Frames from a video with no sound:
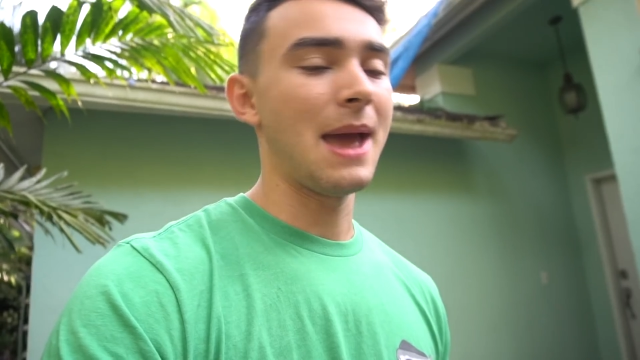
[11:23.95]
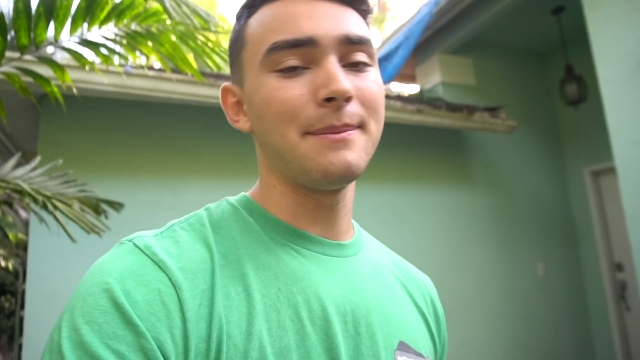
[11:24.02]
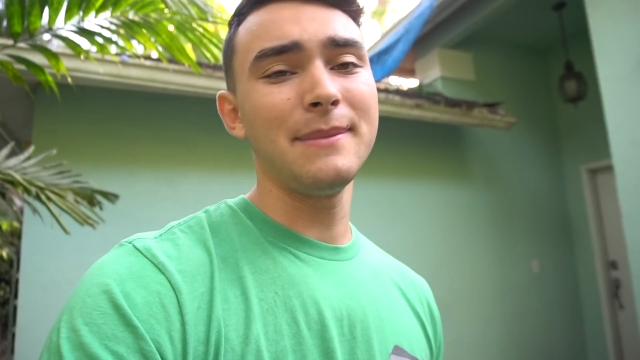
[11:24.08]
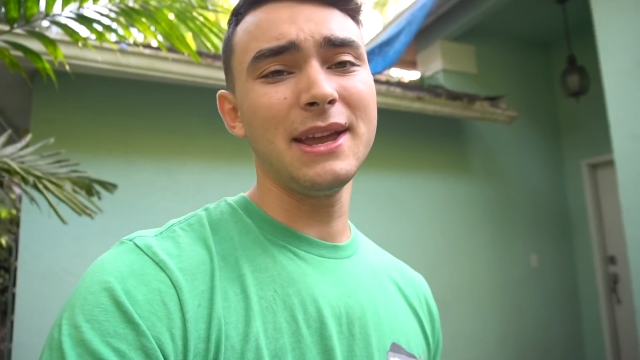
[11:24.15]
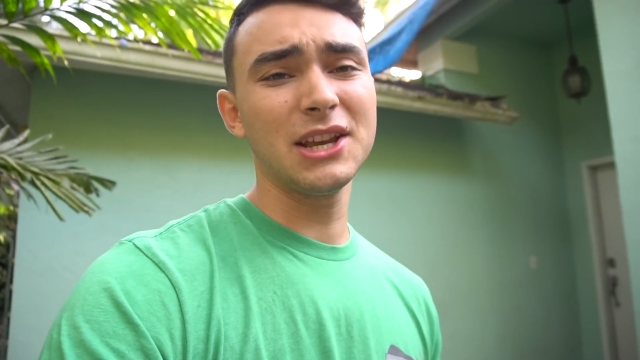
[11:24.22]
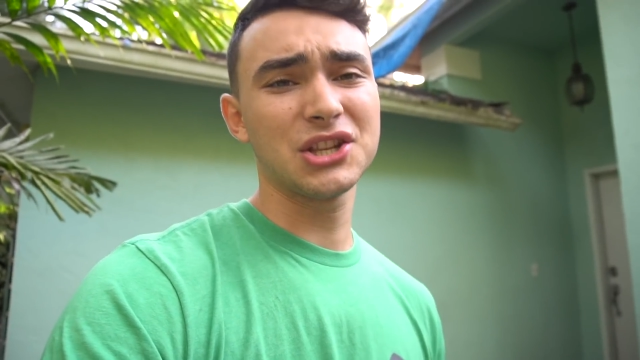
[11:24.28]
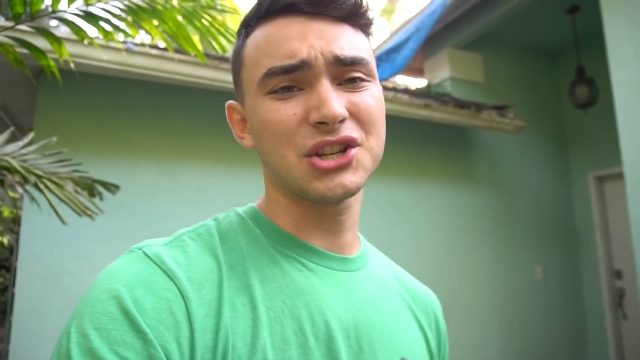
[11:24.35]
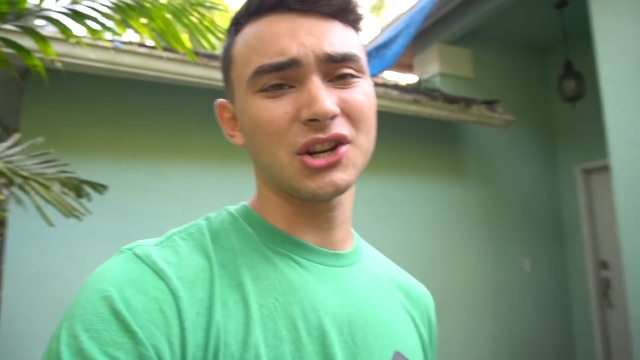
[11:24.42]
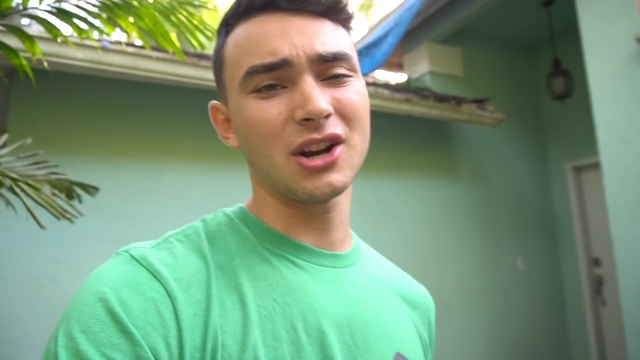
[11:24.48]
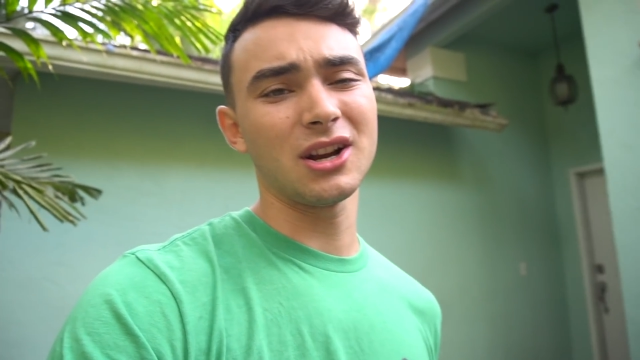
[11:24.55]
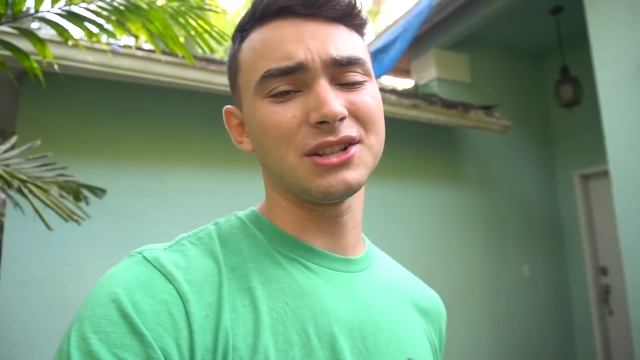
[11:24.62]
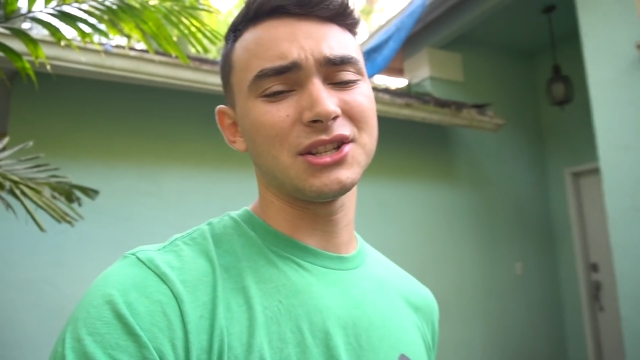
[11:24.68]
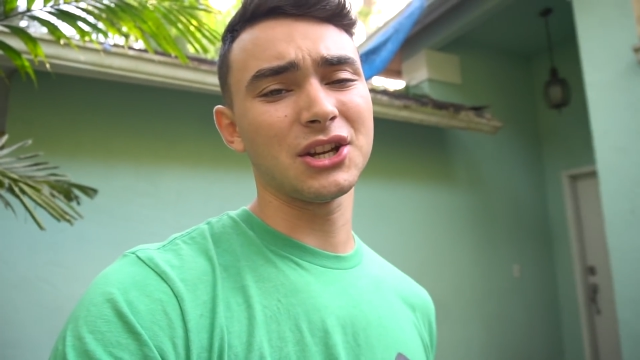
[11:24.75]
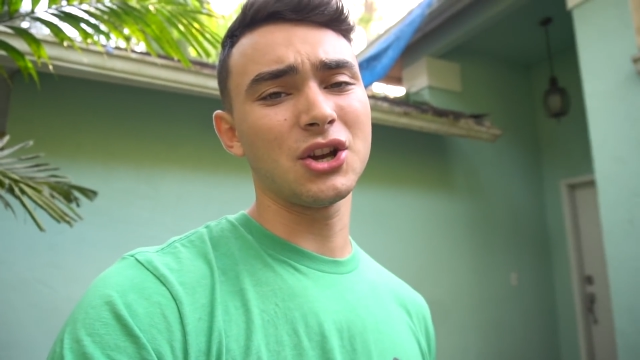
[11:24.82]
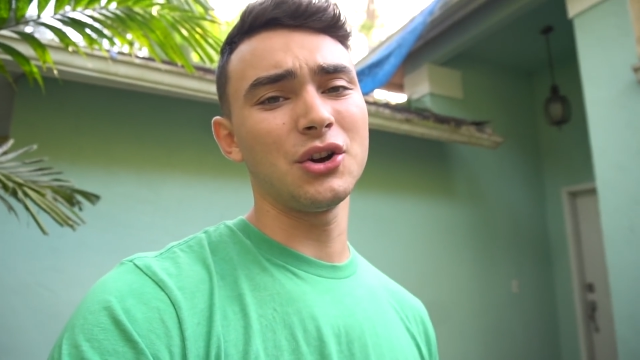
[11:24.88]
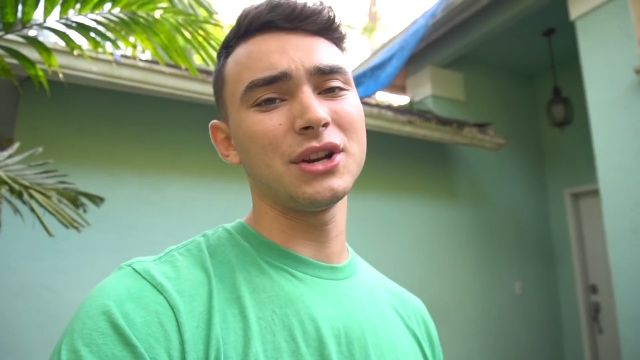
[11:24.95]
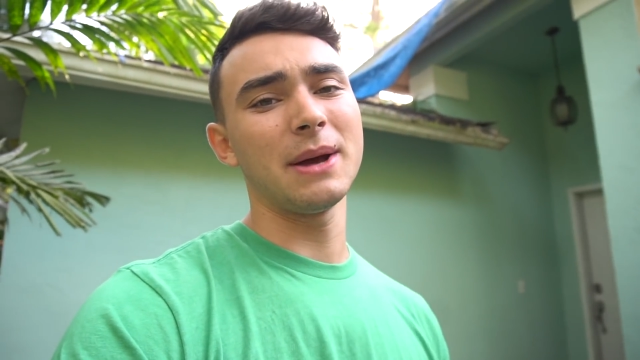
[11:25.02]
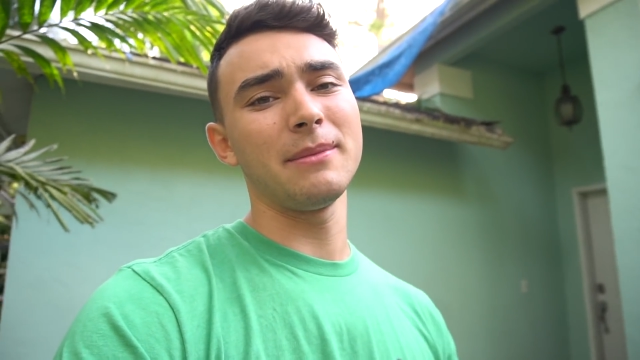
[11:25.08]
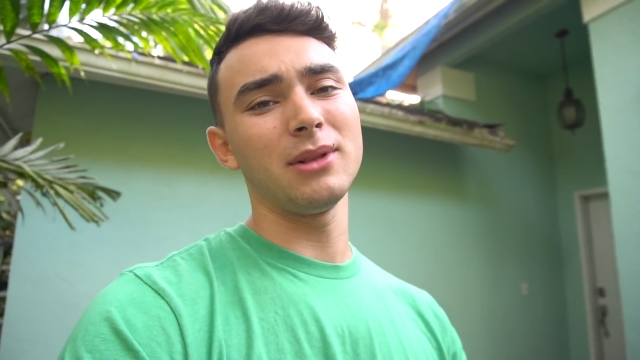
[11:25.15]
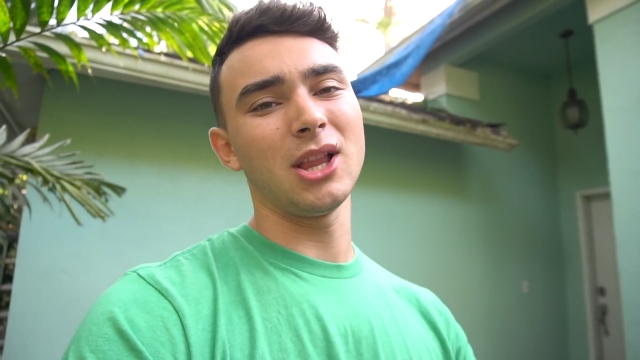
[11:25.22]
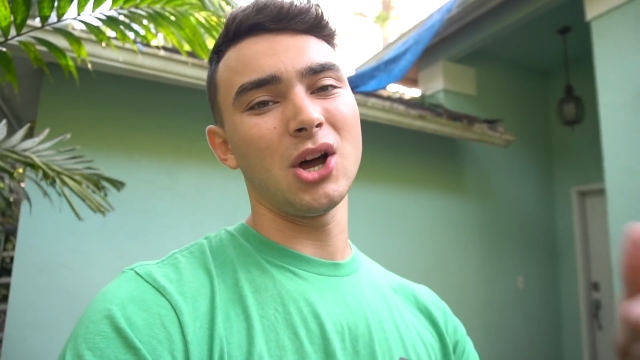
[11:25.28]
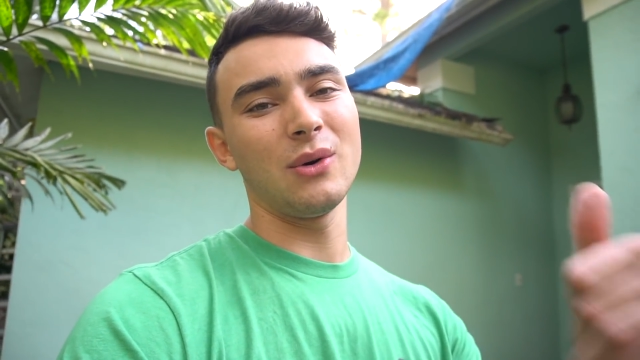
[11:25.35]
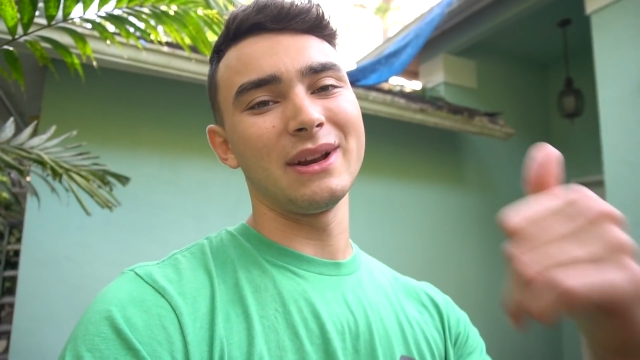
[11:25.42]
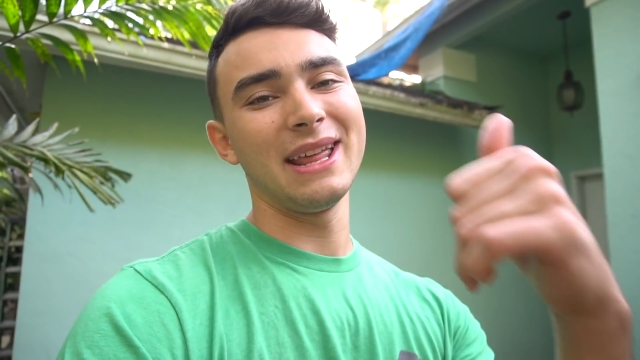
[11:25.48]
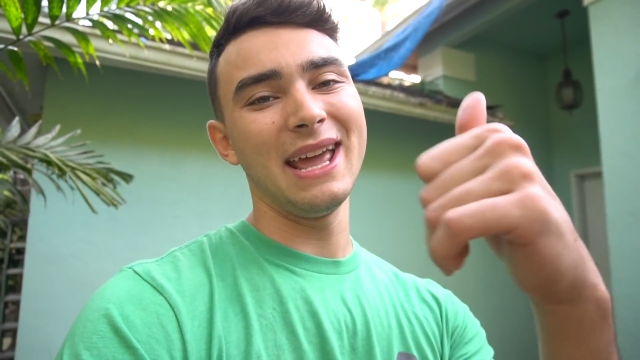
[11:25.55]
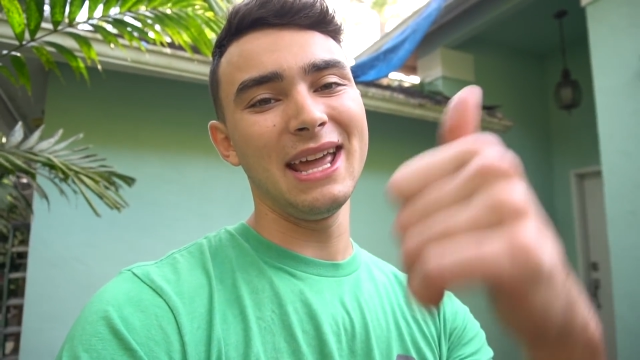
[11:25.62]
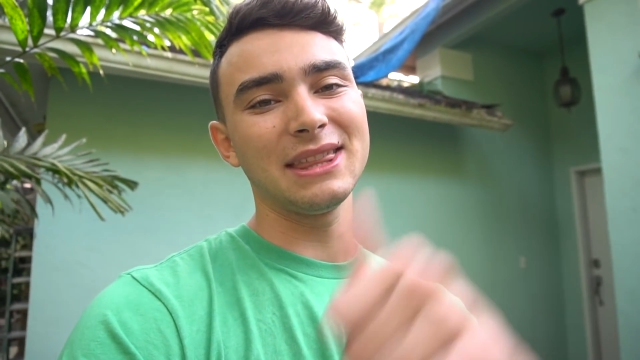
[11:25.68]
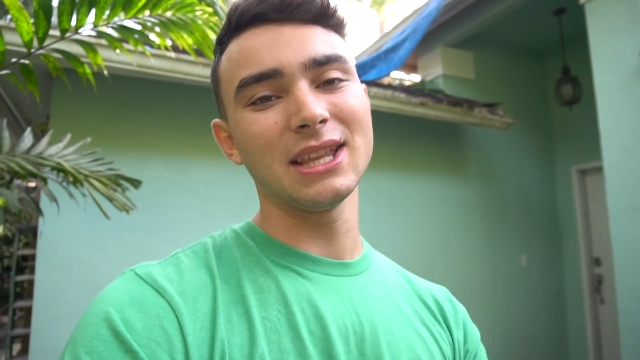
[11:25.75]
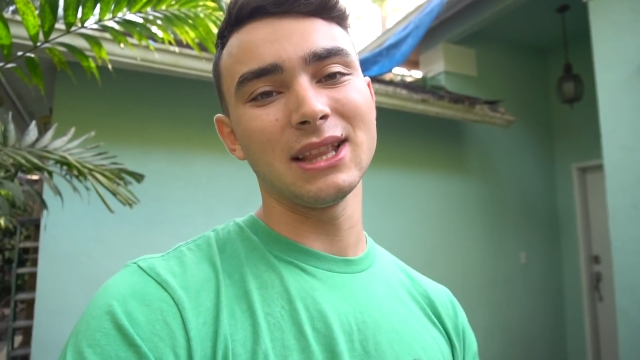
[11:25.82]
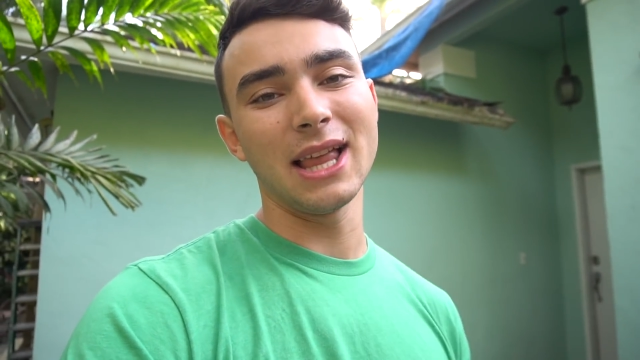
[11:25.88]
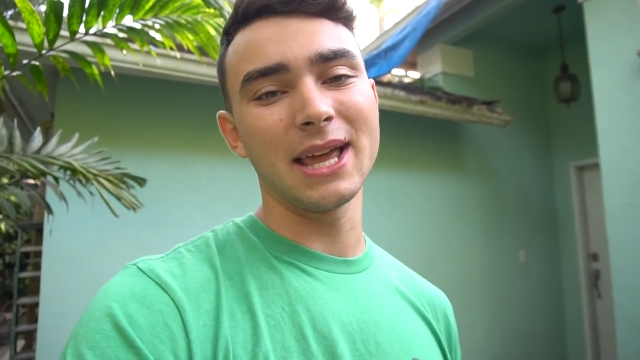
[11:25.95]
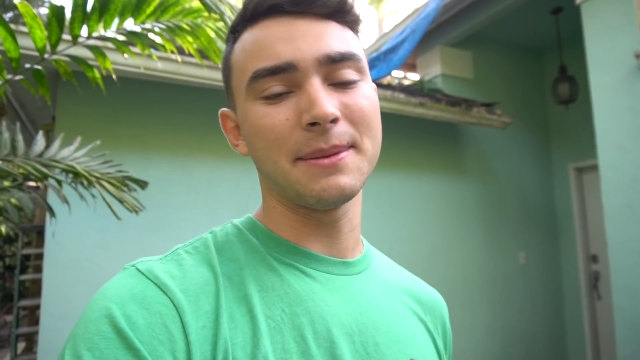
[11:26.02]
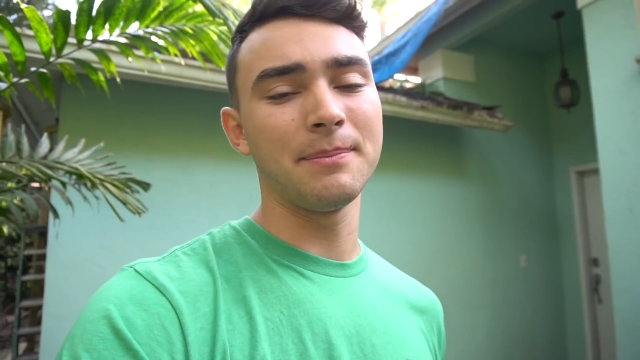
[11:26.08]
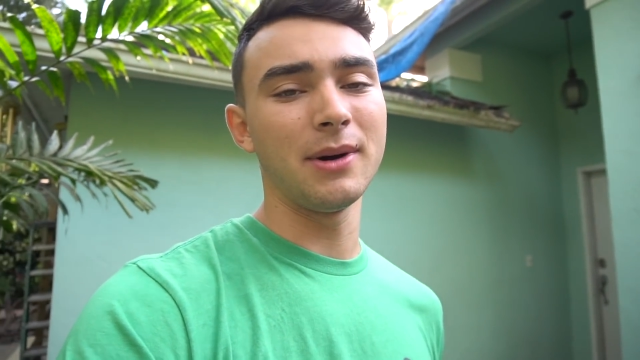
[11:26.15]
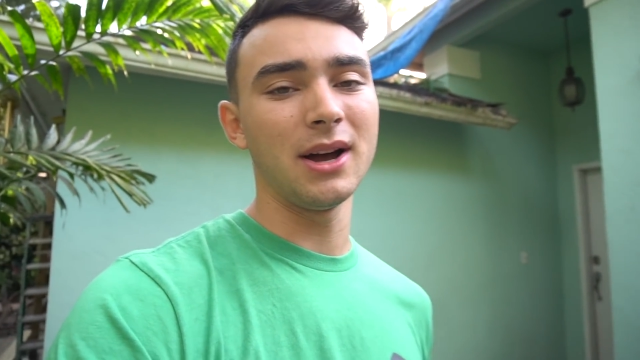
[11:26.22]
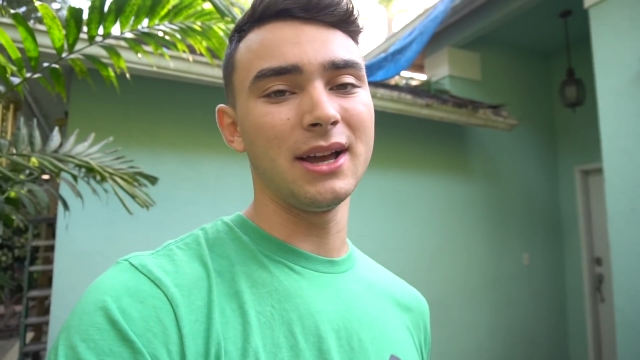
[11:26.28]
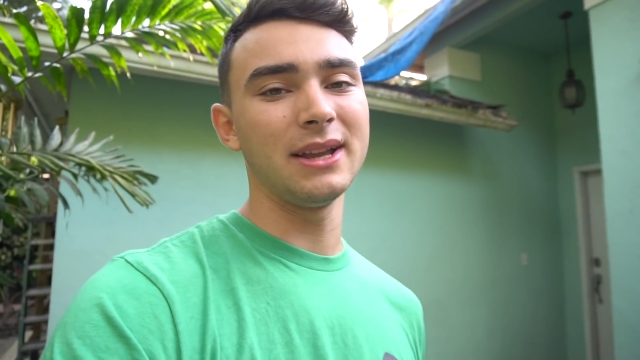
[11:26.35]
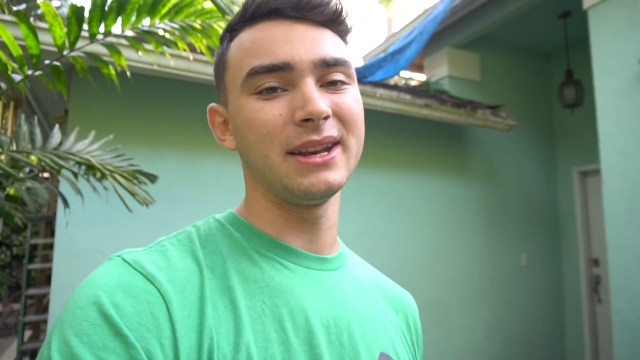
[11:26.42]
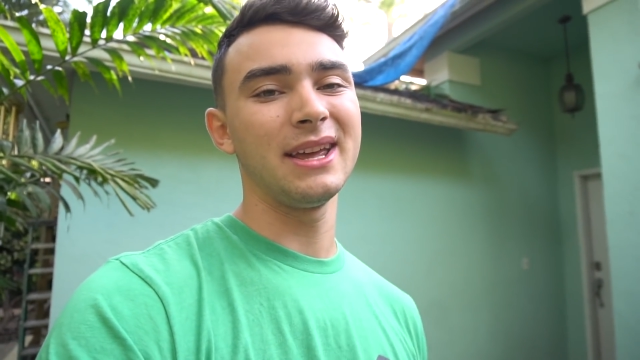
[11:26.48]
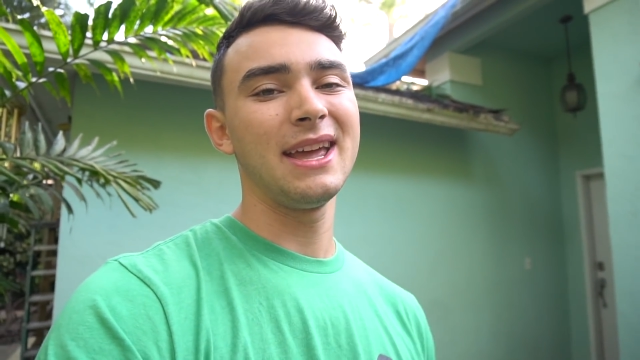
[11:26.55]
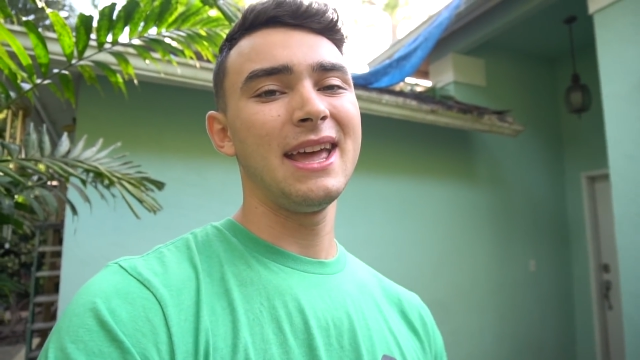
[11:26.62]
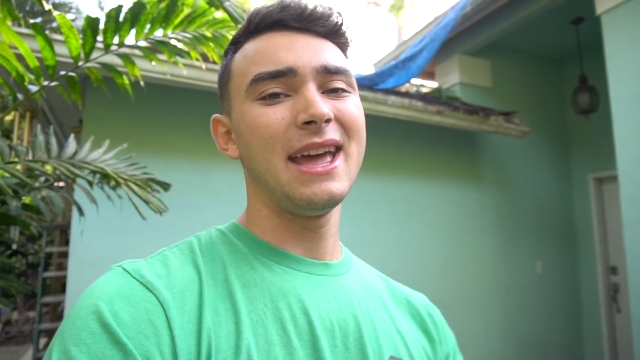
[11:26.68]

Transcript: and make sure to go down below and hit the like button.